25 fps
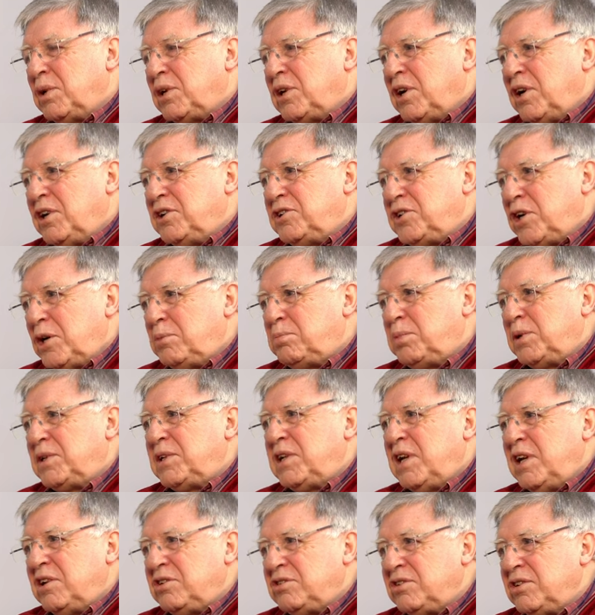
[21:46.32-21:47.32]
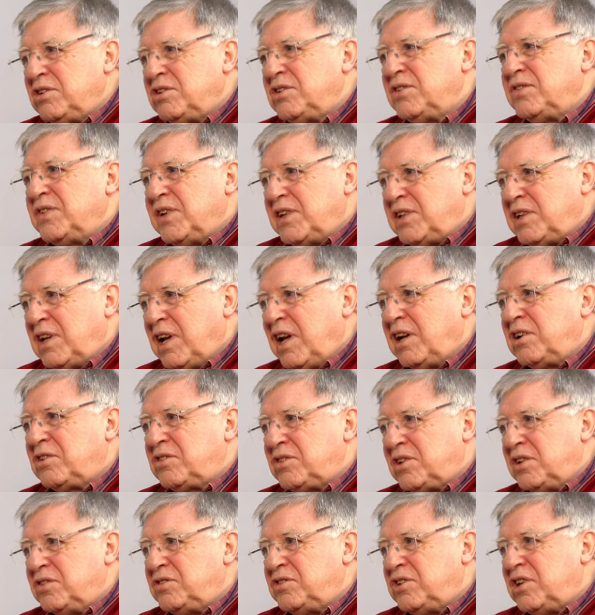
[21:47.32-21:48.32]
but our interpretations of the
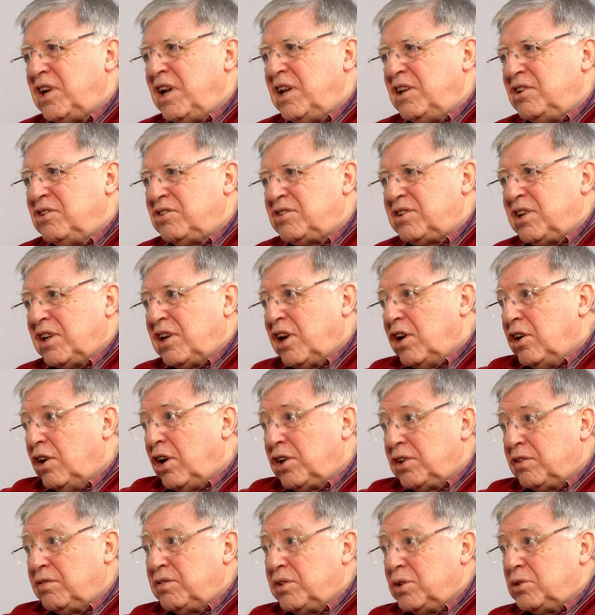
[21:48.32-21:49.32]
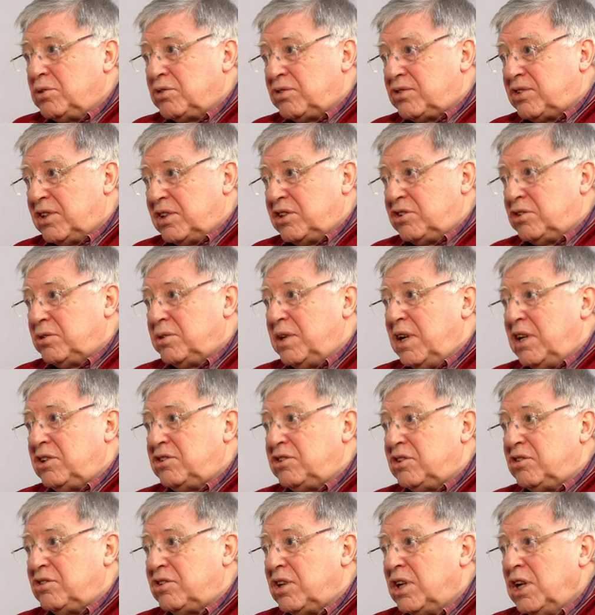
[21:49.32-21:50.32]
text have changed in a lot of those
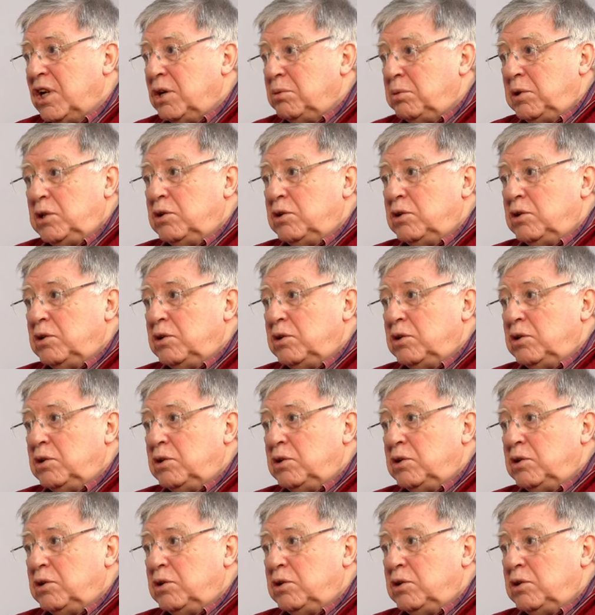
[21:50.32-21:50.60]
situations. Mm-hmm.